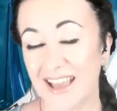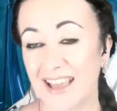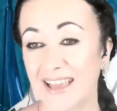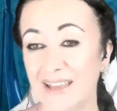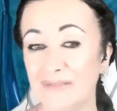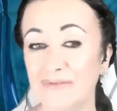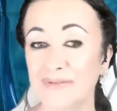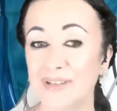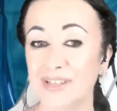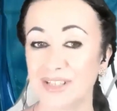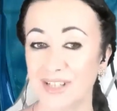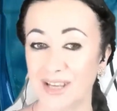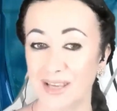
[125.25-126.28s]
Every
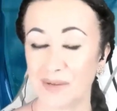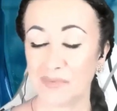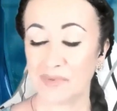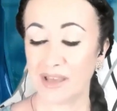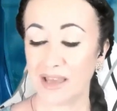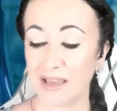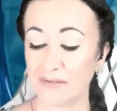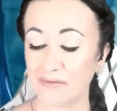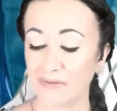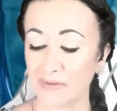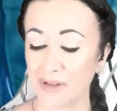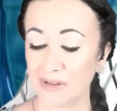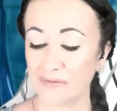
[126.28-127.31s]
shape,
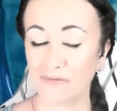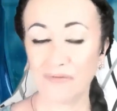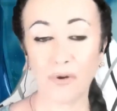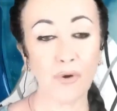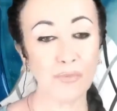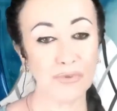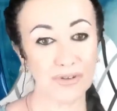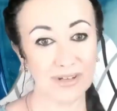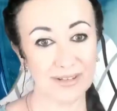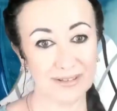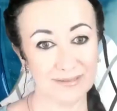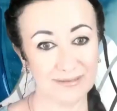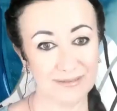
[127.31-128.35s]
every
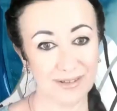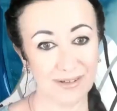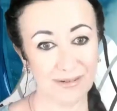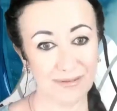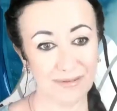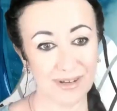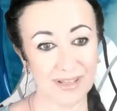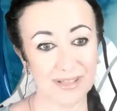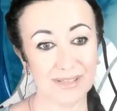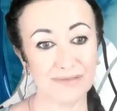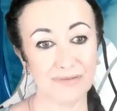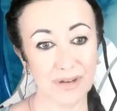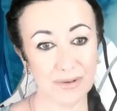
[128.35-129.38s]
formula
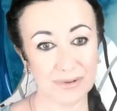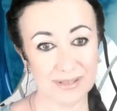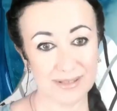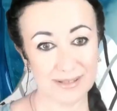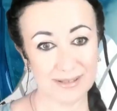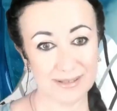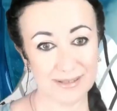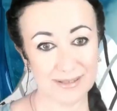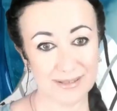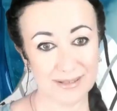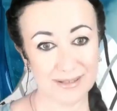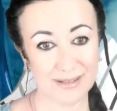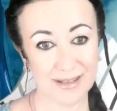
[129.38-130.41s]
generates frequencies.